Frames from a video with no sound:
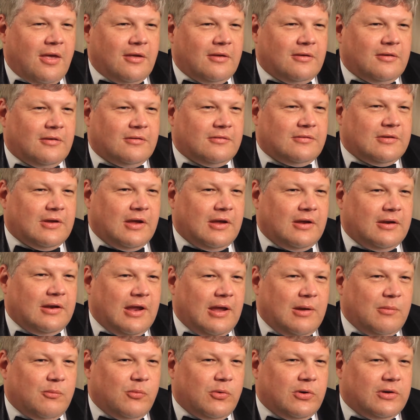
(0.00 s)
His
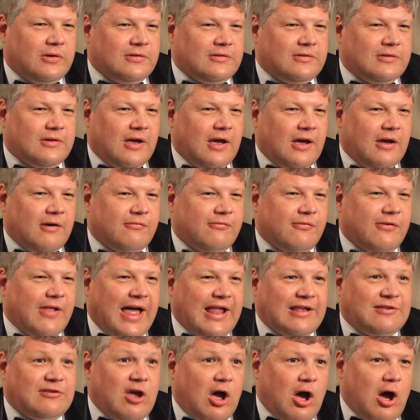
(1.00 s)
name was
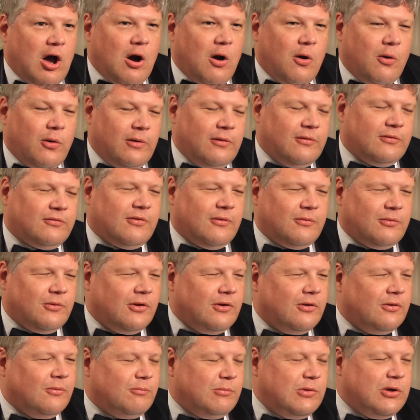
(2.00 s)
Flat Toe. He was from
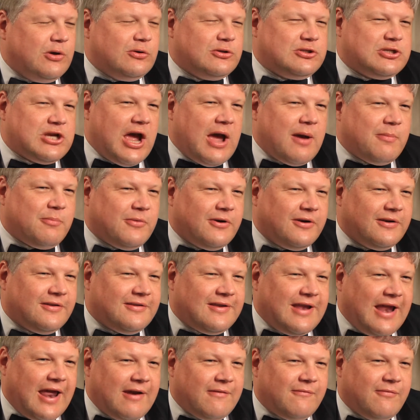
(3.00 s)
the Mu chapter at
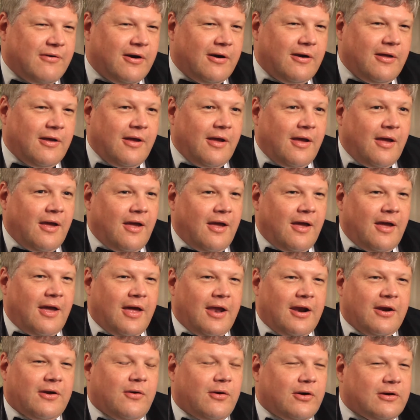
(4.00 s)
Stanford.
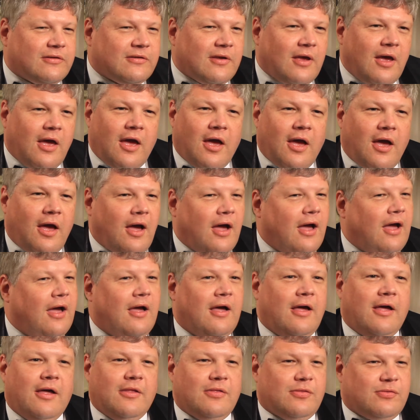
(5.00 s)
And of course,
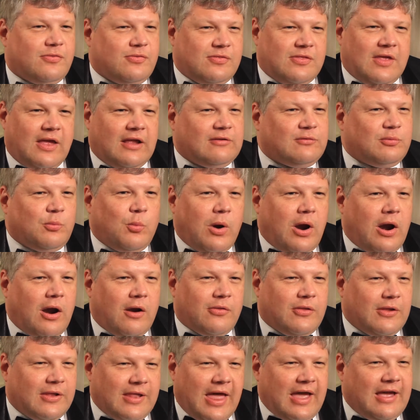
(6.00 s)
that's where
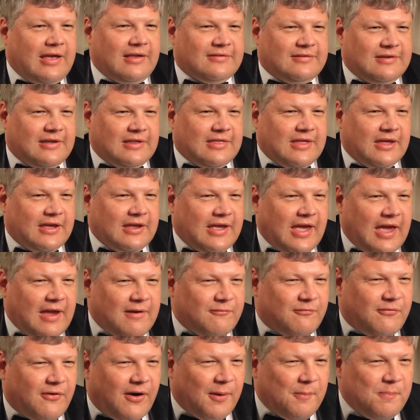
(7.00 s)
the legacy thing
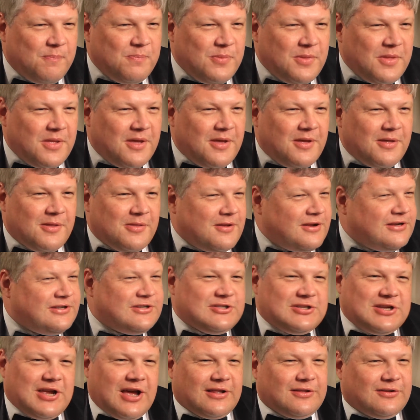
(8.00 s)
came from. They
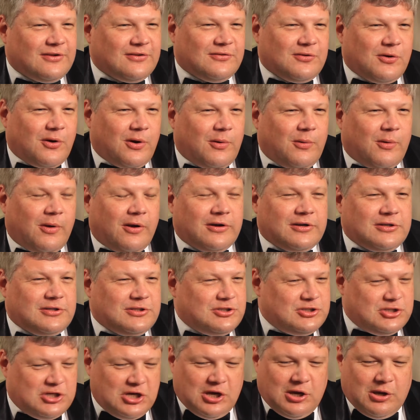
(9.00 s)
just got the story wrong.
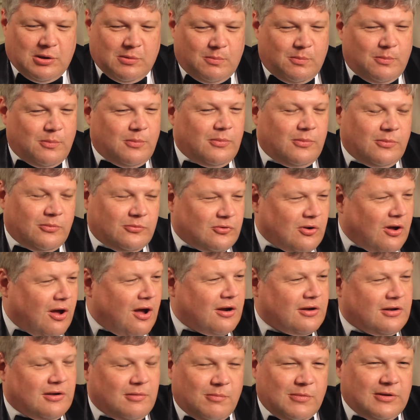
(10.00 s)
Jim
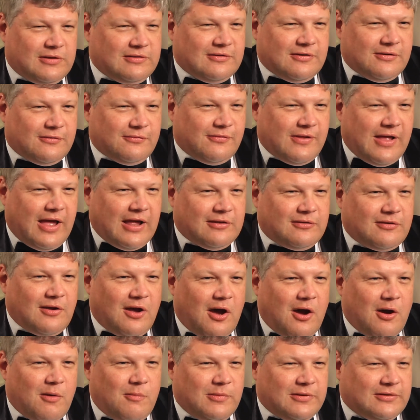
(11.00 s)
talked to Mr. Flat
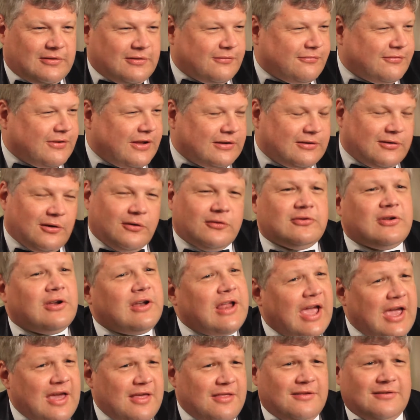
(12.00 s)
Toe. Mr. Flat Toe said,
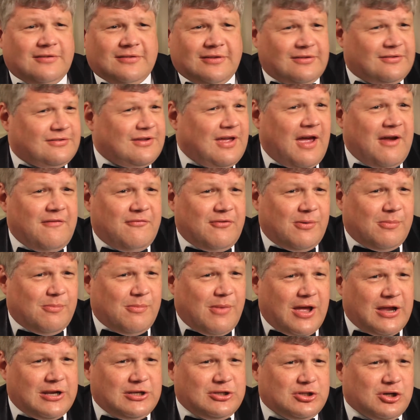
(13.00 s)
"Hey, there's this guy from
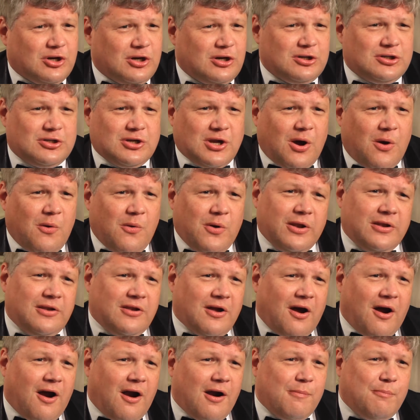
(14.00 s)
my church going
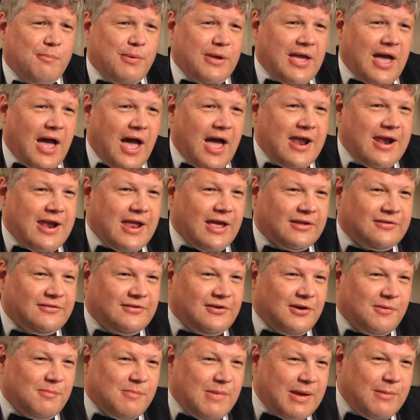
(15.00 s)
to RPI
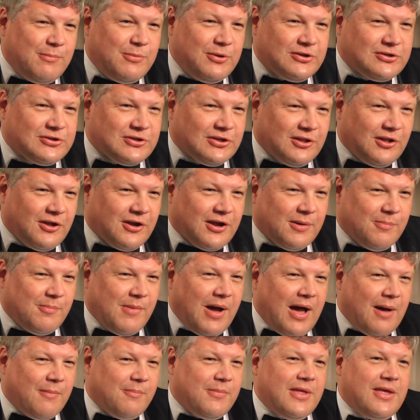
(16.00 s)
next year. Maybe you should look him
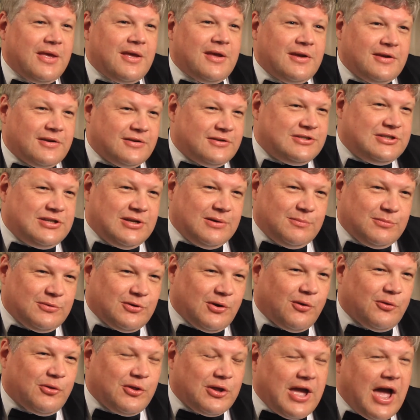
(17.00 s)
up." Jim
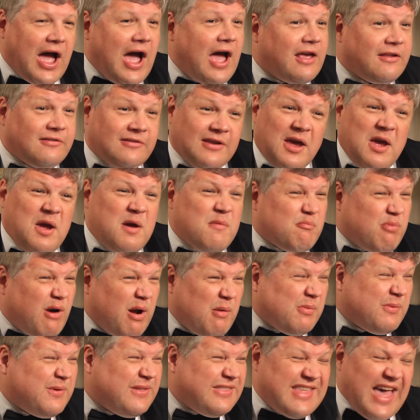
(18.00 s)
told the guys,
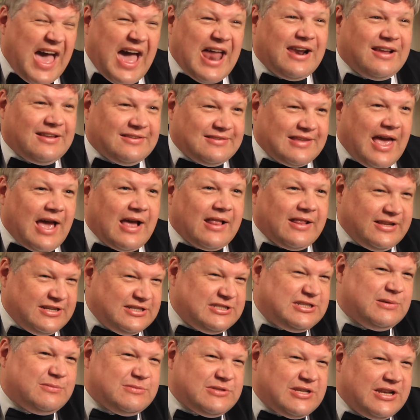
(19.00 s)
probably that exactly.
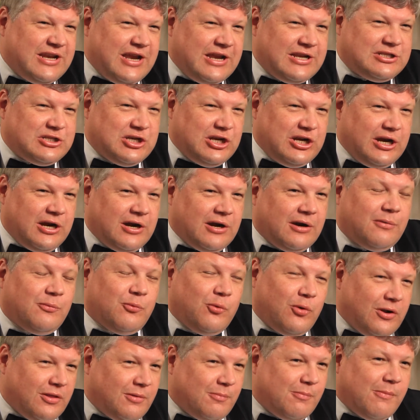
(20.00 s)
Jim's an engineer,
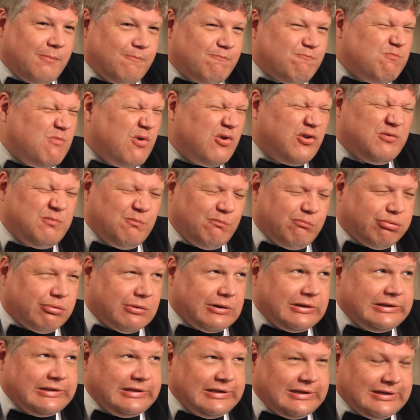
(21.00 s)
one of the most
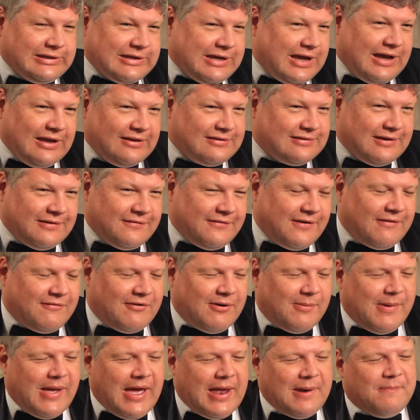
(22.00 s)
brilliant guys I've
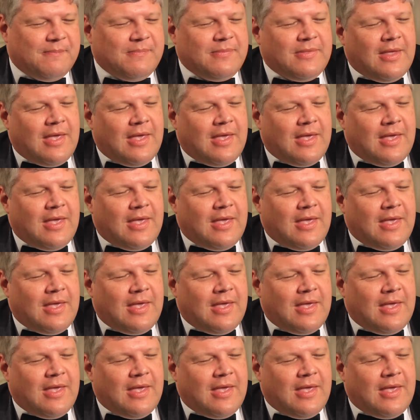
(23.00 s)
ever met.